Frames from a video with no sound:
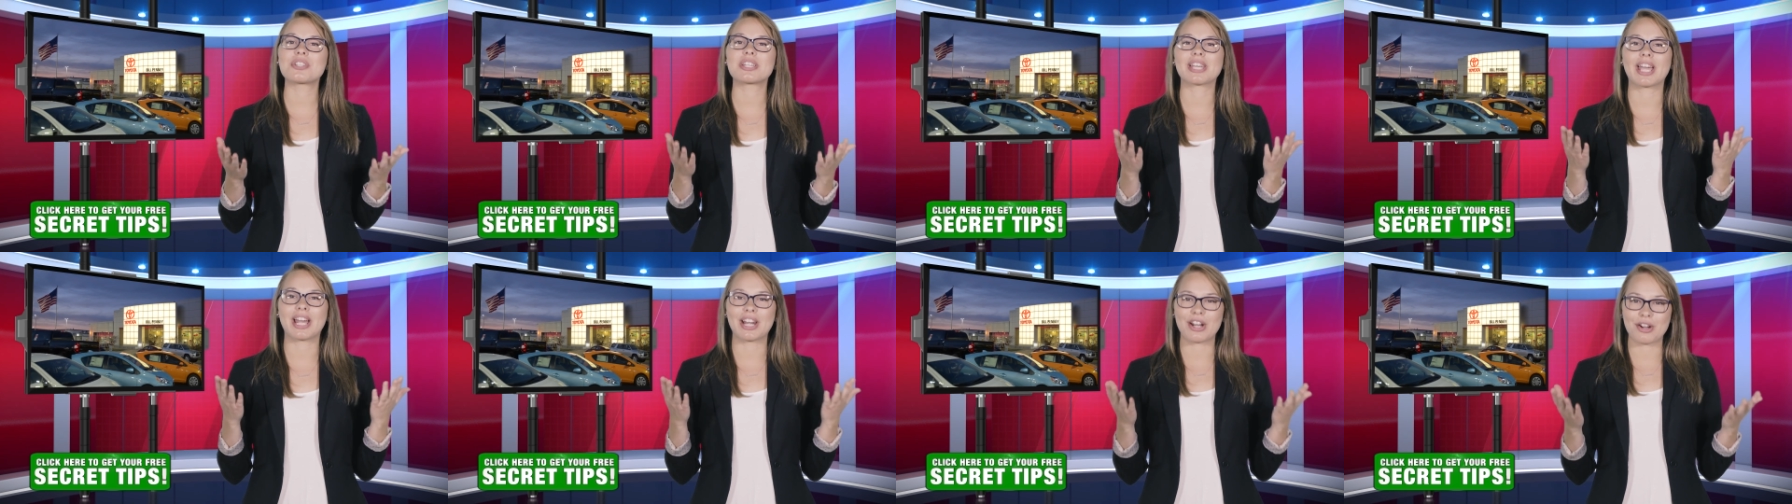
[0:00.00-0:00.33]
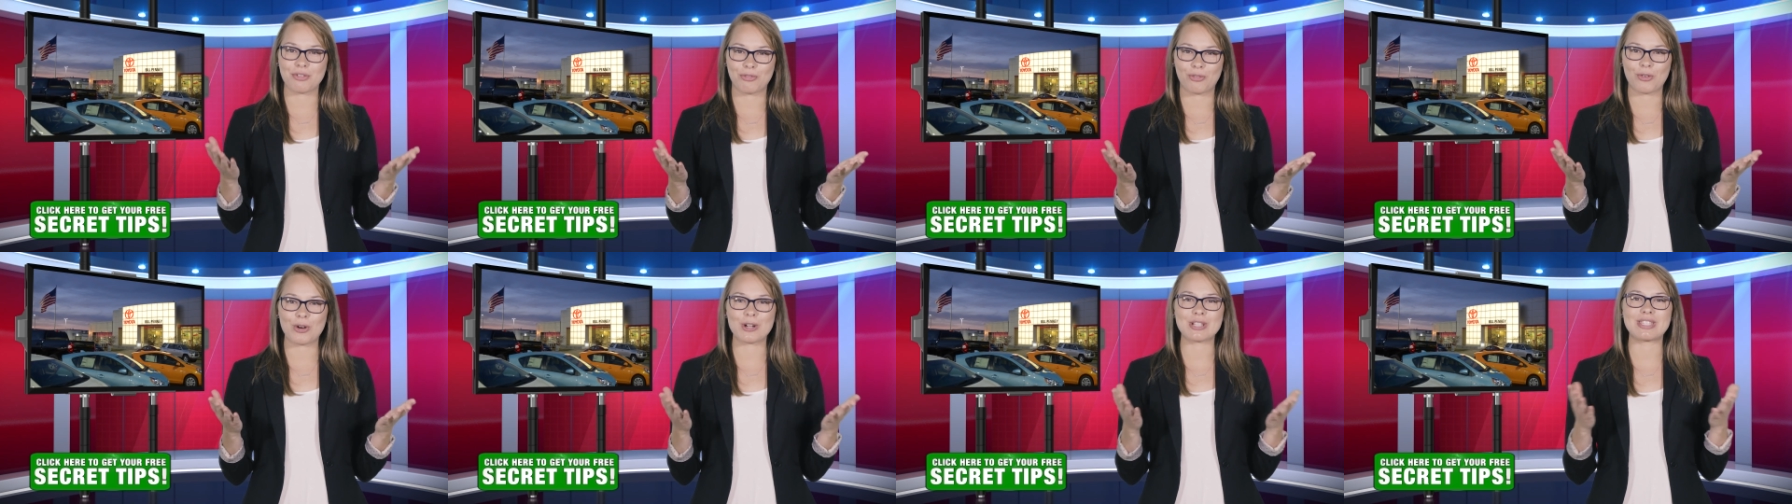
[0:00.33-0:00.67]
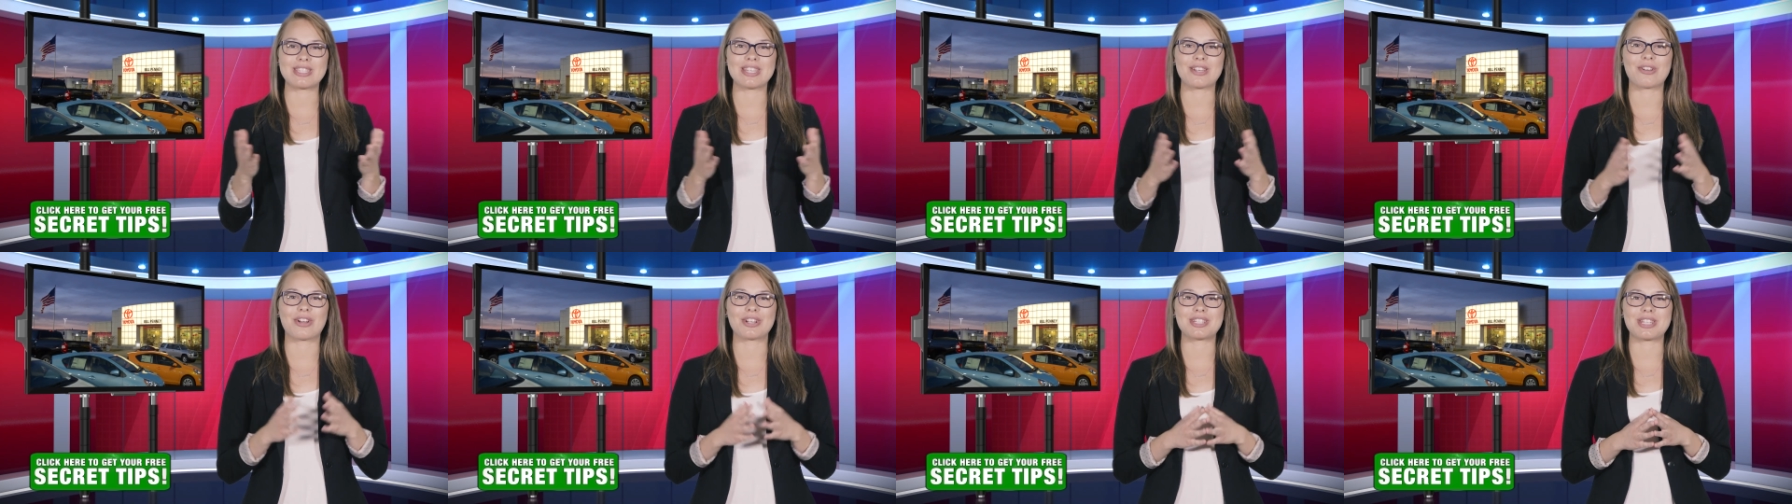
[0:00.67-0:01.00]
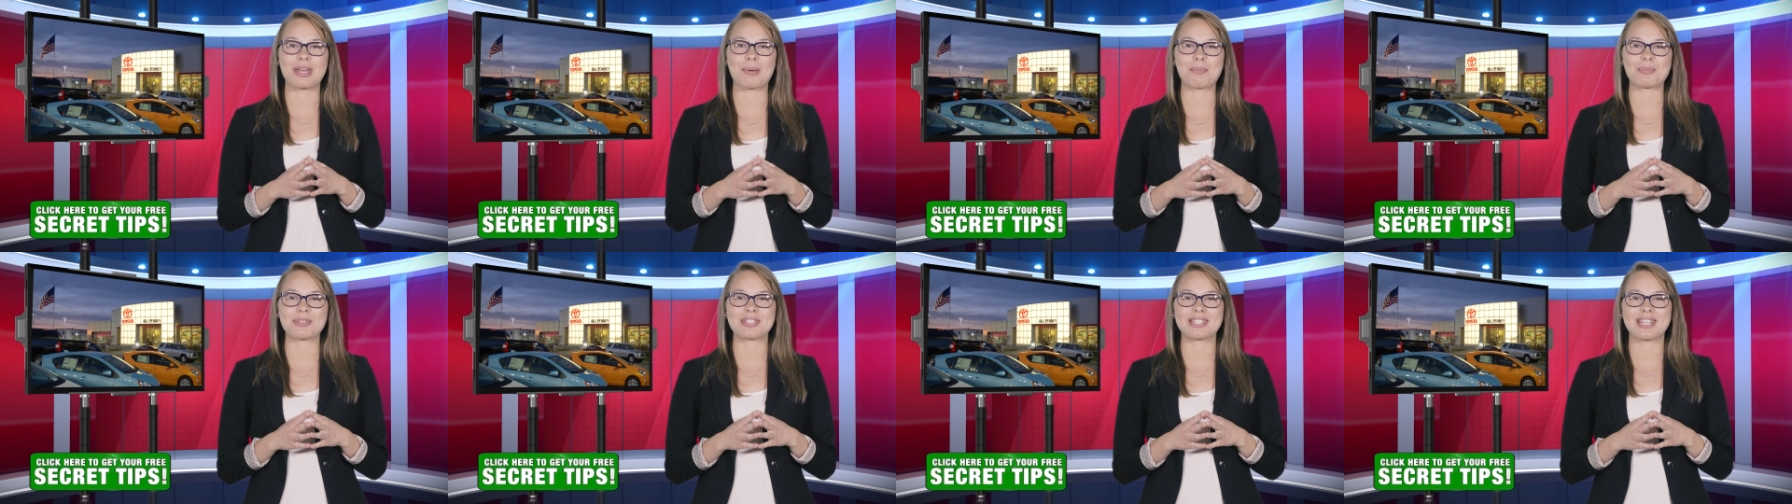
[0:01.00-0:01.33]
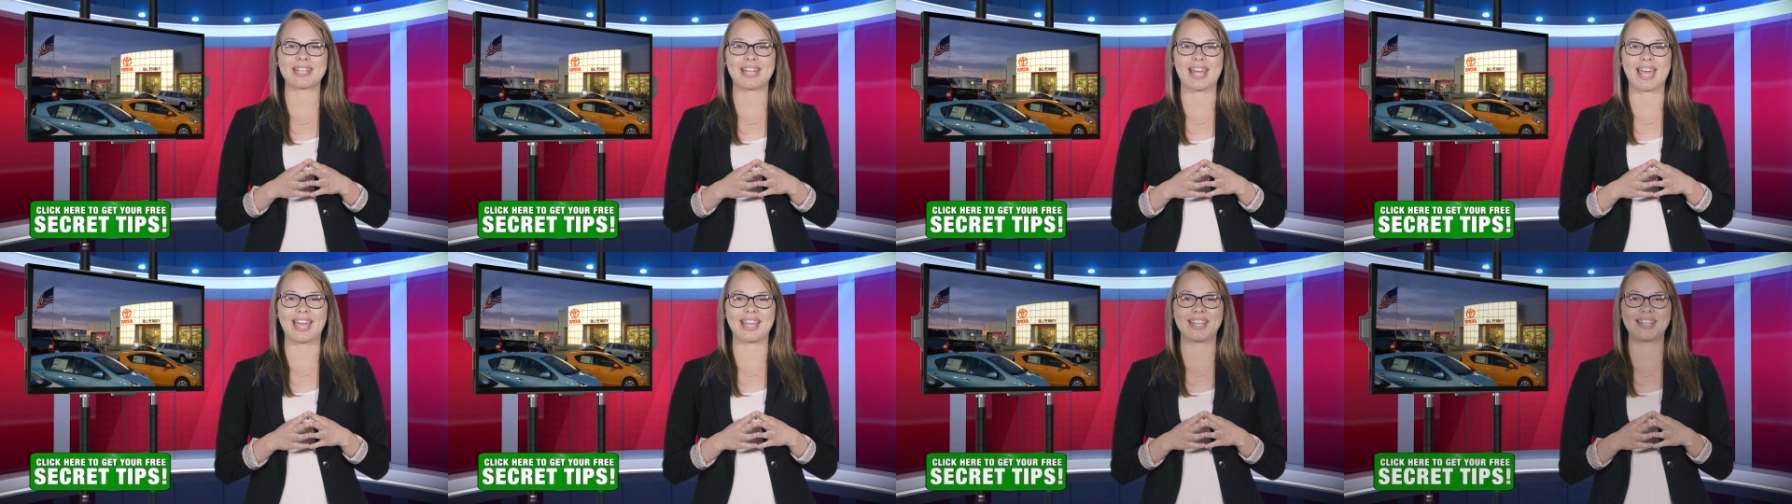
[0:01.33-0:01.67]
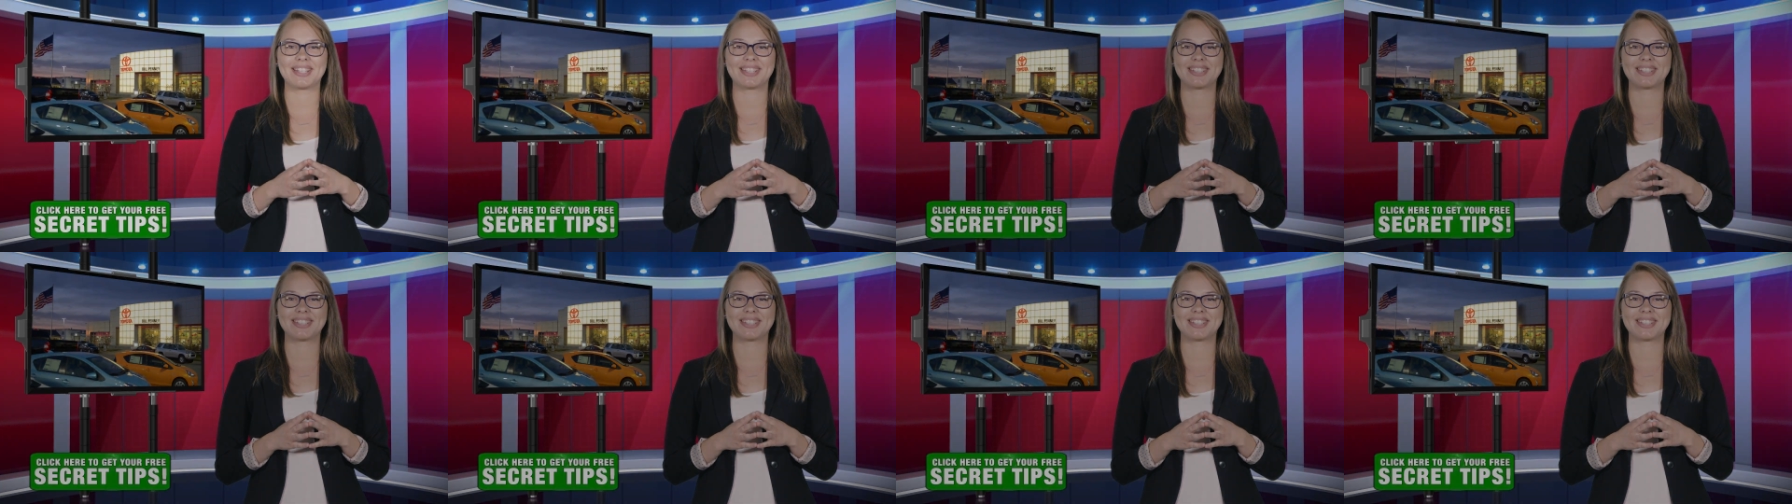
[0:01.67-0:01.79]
to get our four secret tips today.